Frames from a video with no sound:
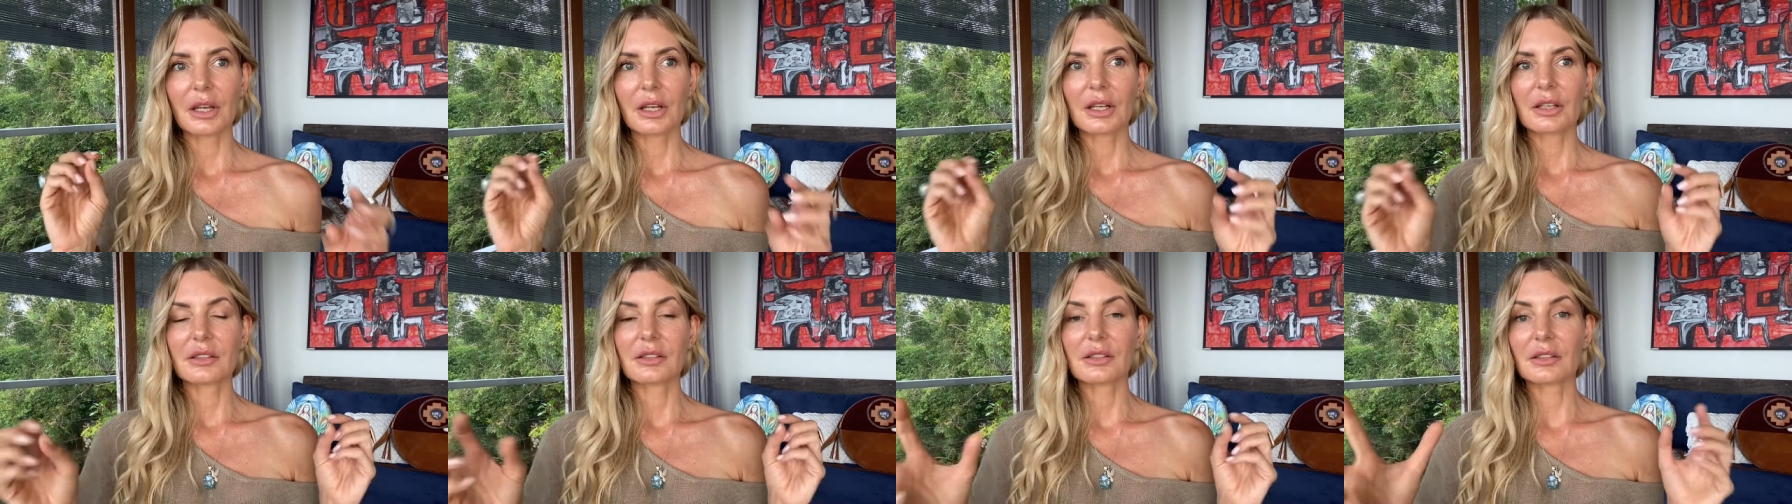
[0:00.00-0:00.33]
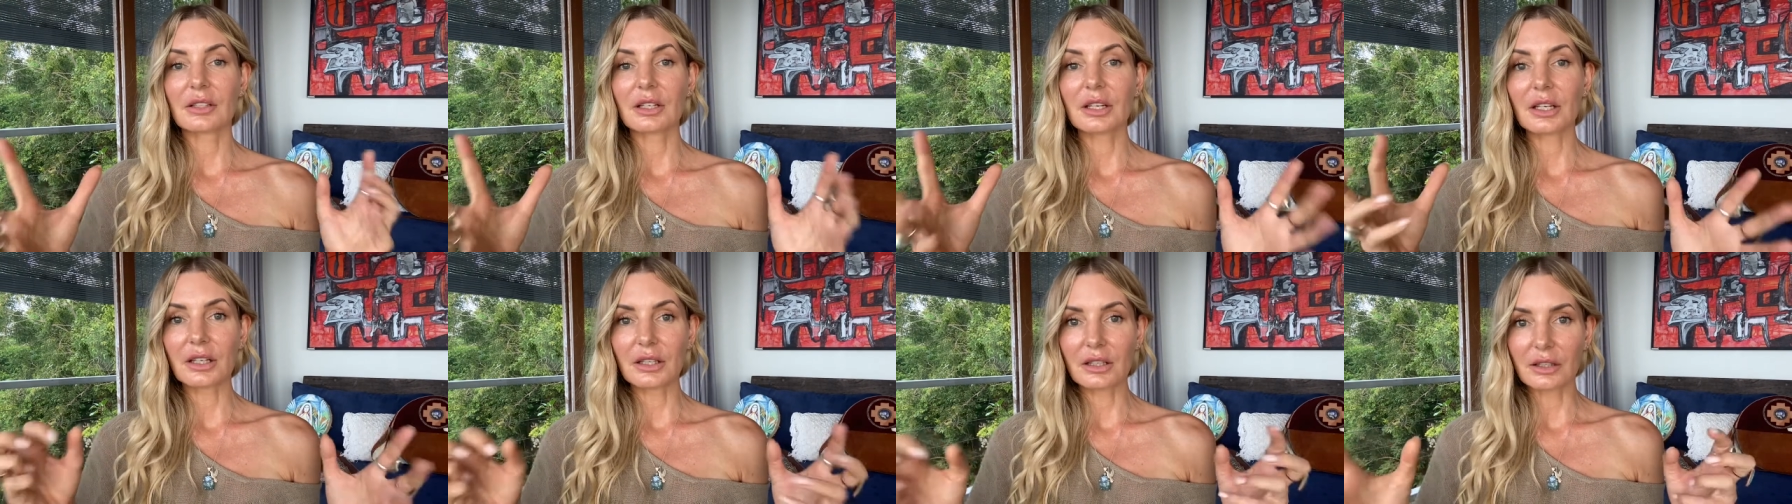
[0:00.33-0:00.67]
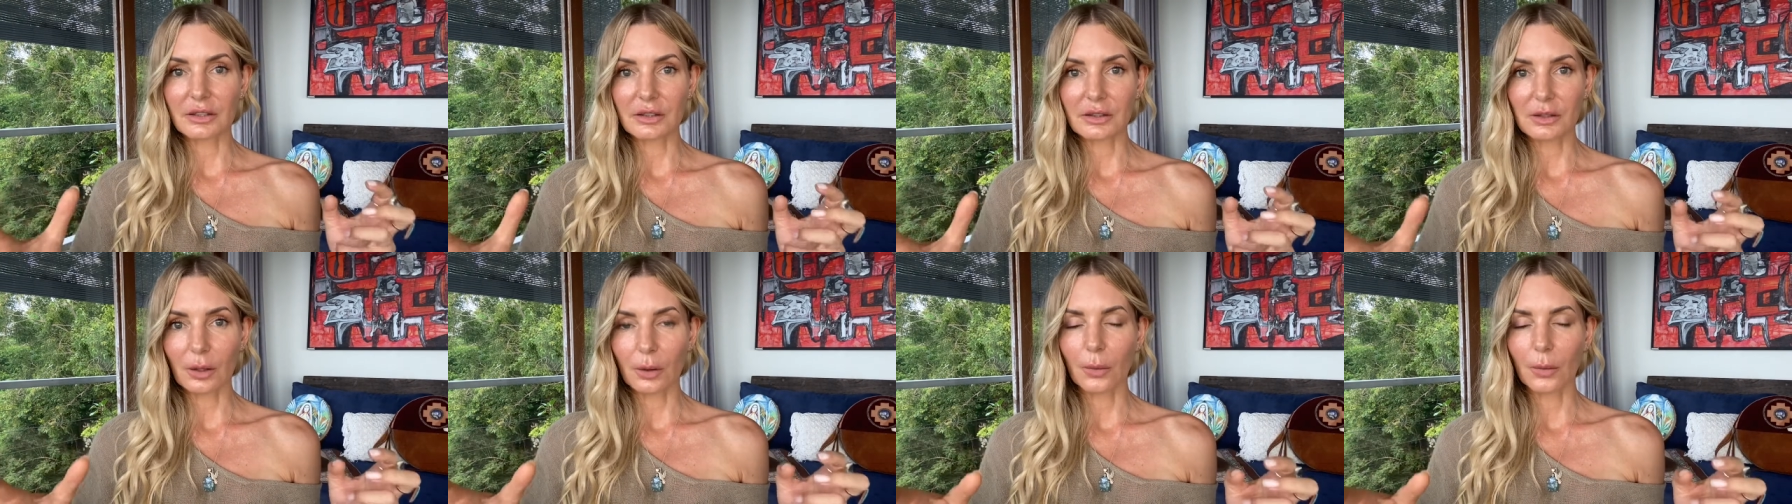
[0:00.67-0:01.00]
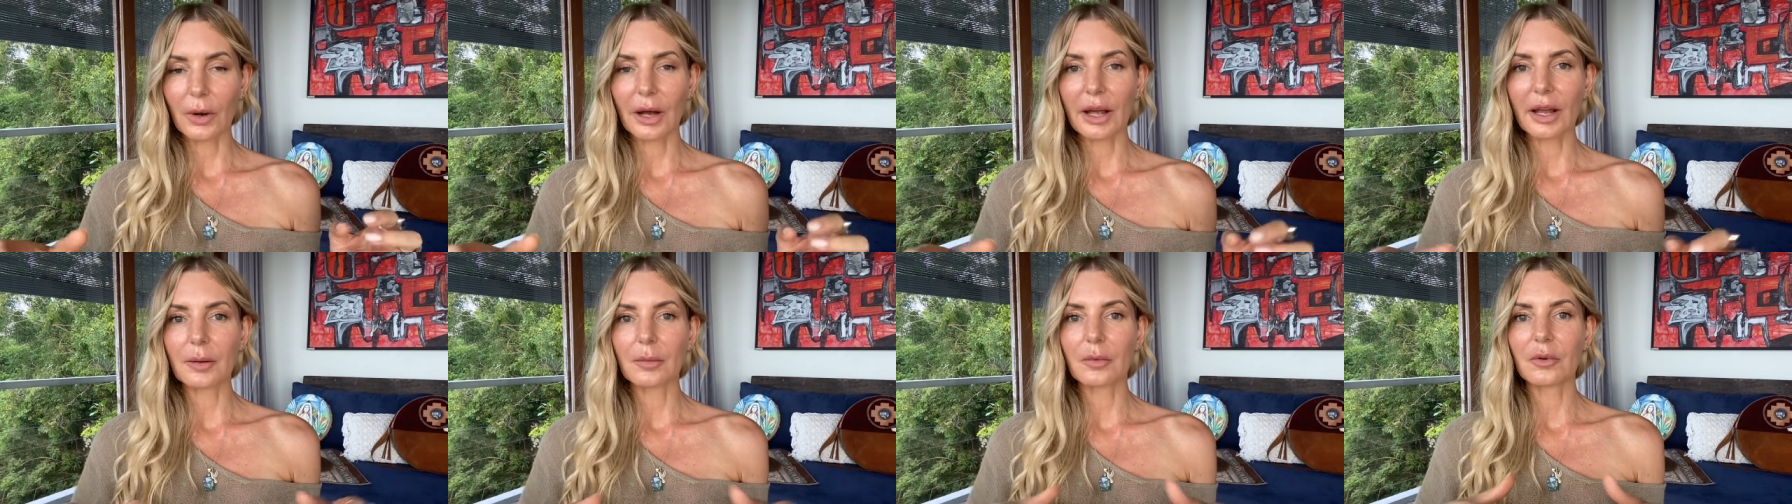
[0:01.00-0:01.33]
stickiness
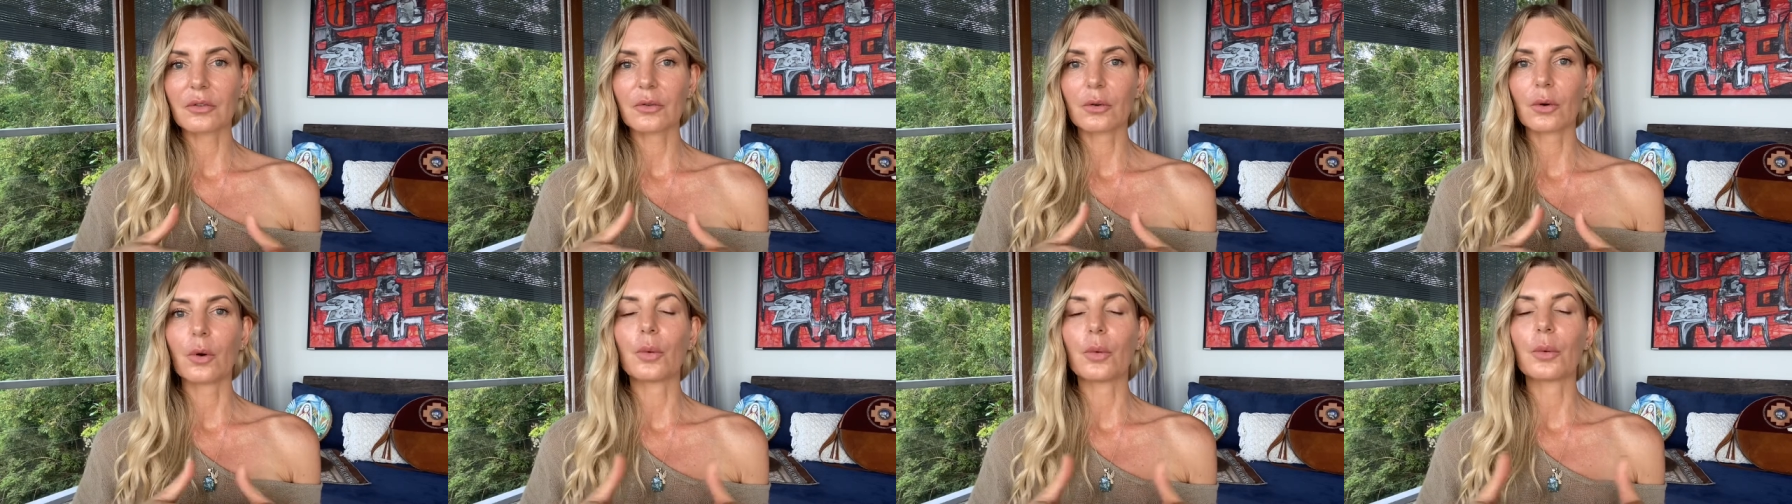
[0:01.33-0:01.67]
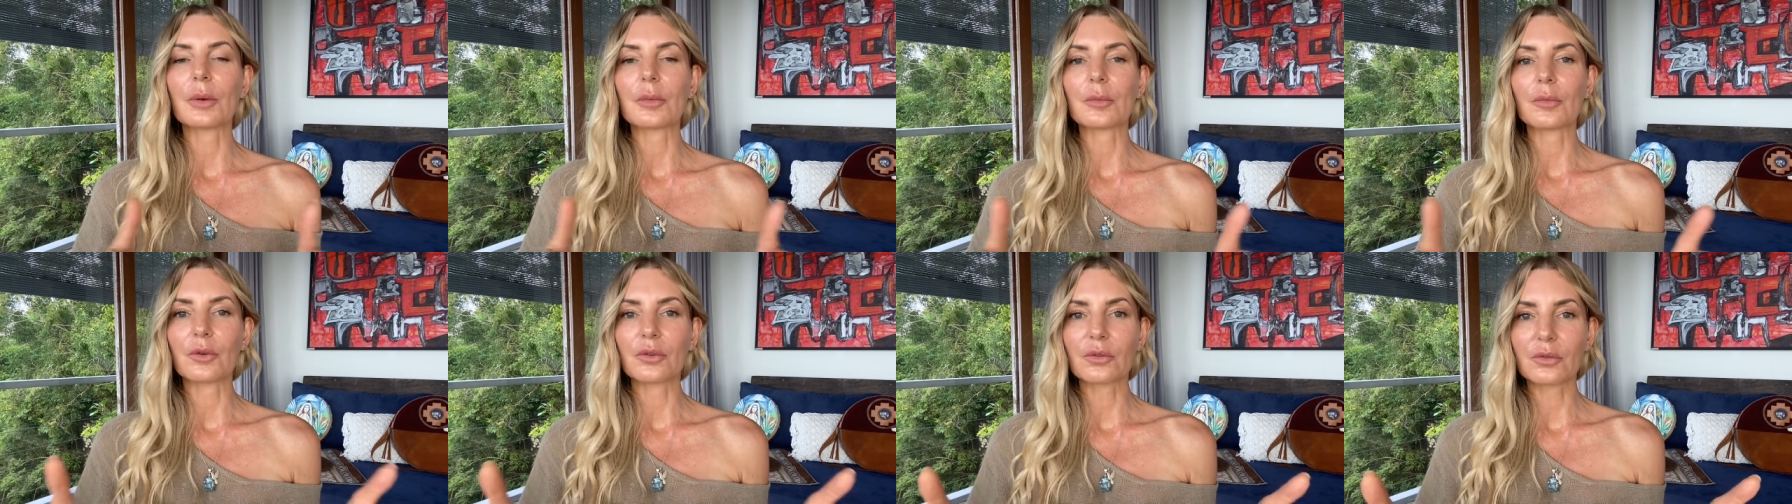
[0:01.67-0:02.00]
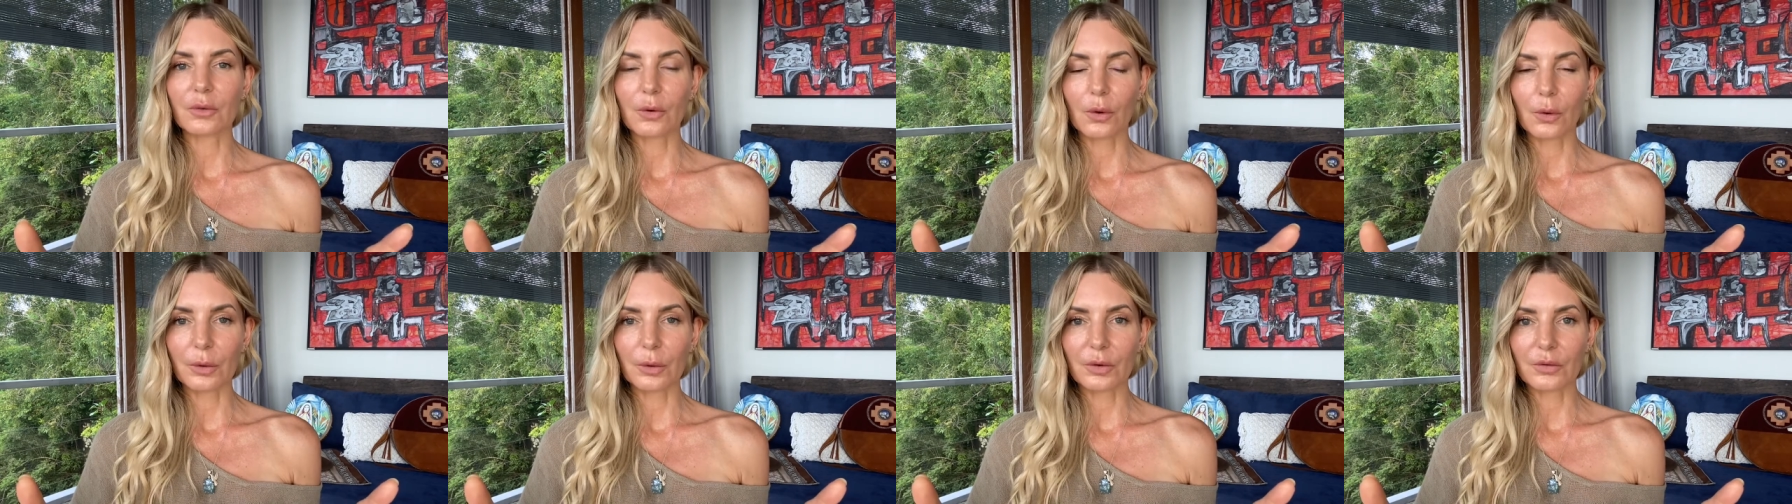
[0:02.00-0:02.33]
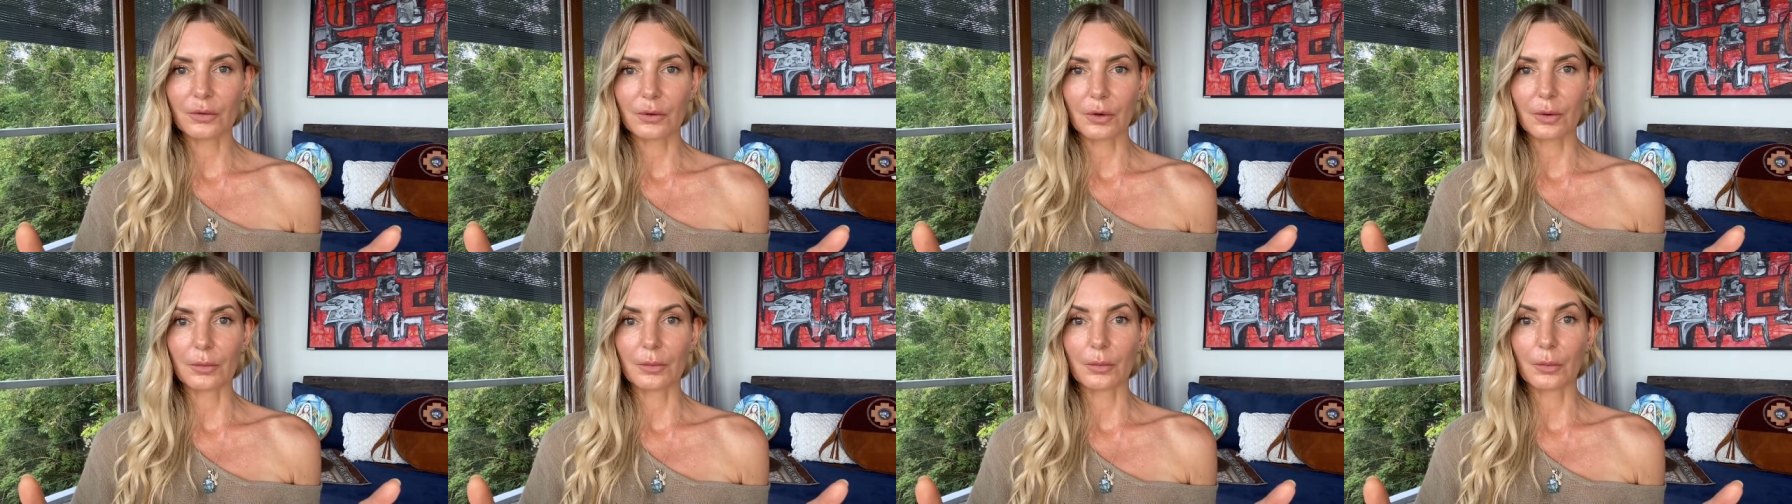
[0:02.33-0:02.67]
away before we move forward
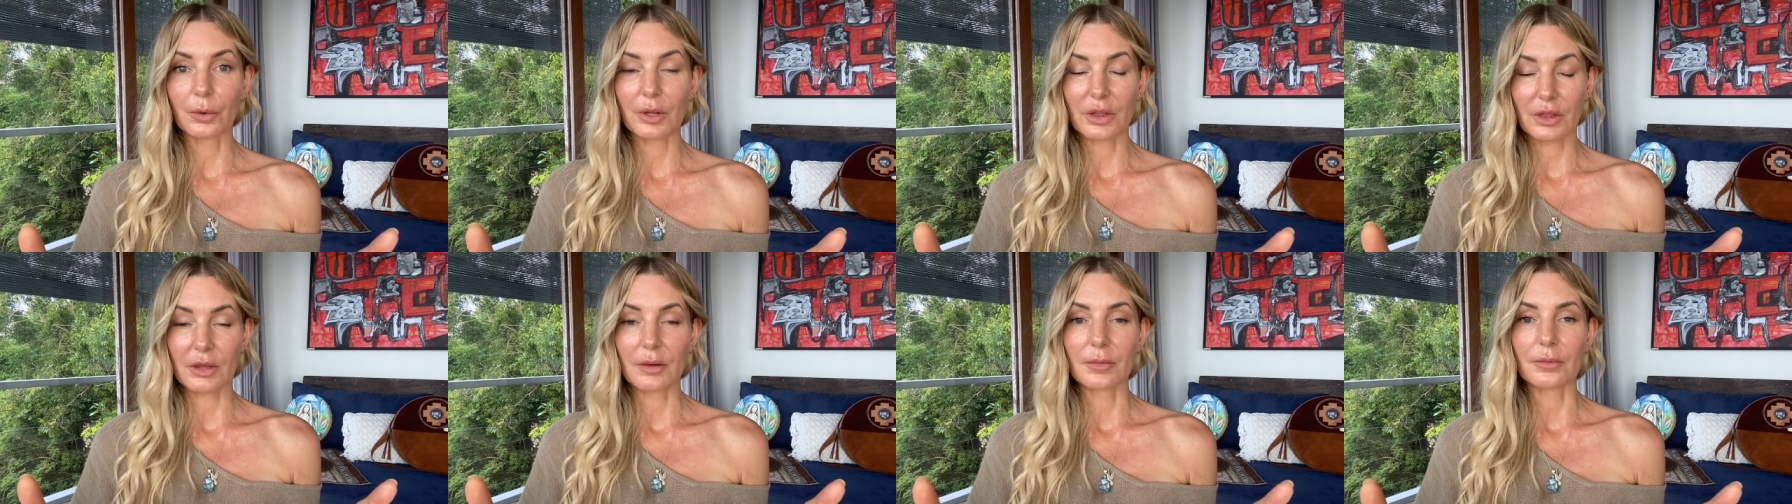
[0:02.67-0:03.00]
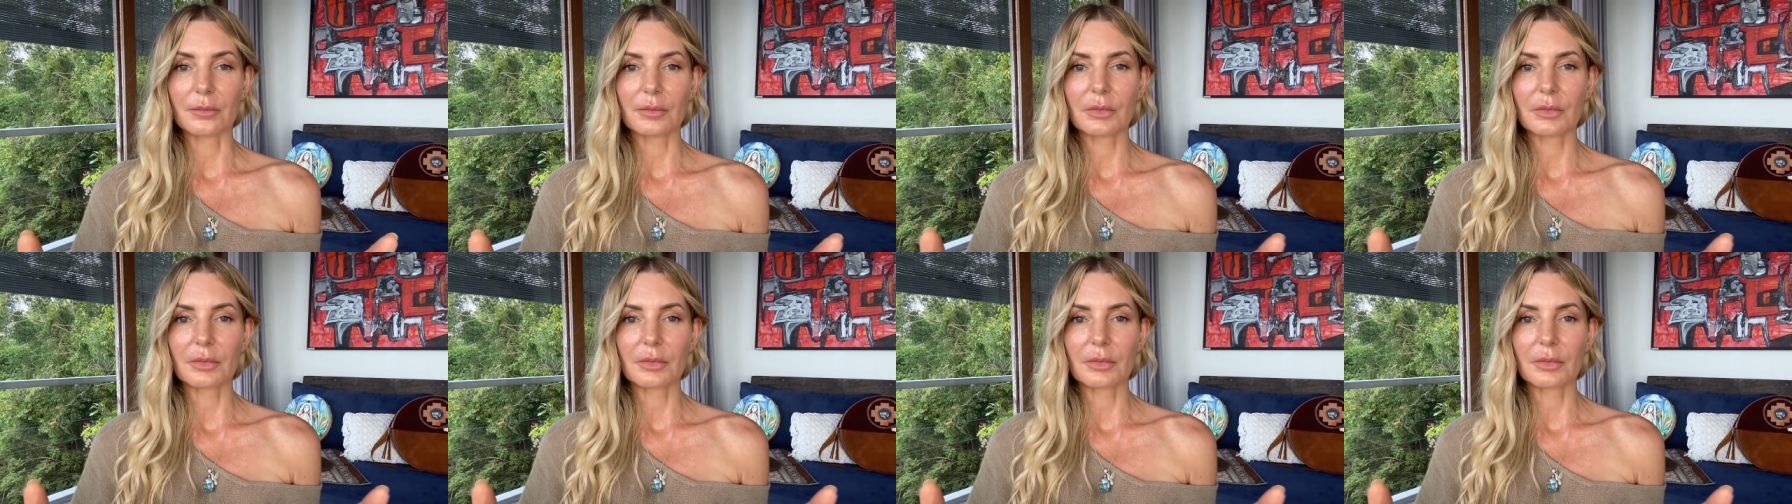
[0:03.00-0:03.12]
from with them.